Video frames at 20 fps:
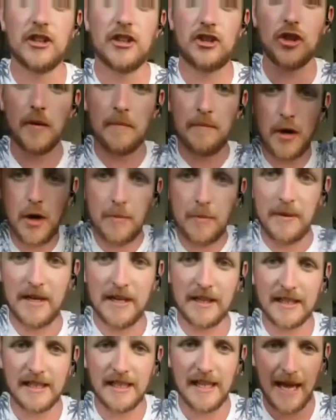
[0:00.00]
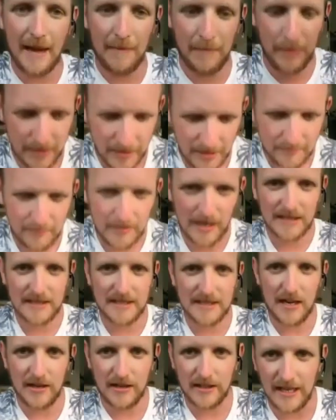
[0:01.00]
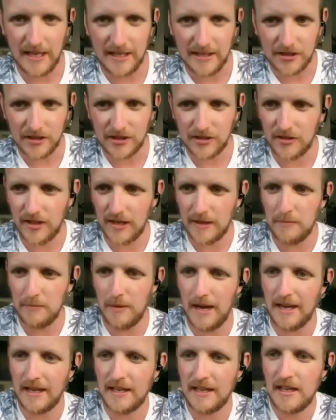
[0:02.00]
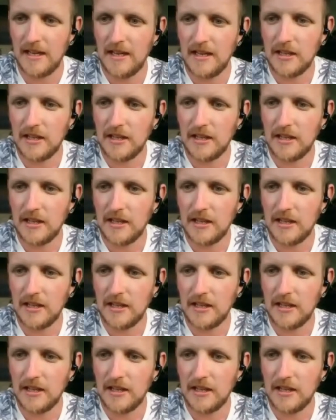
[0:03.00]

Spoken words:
jump up, clap, back down again, straight back.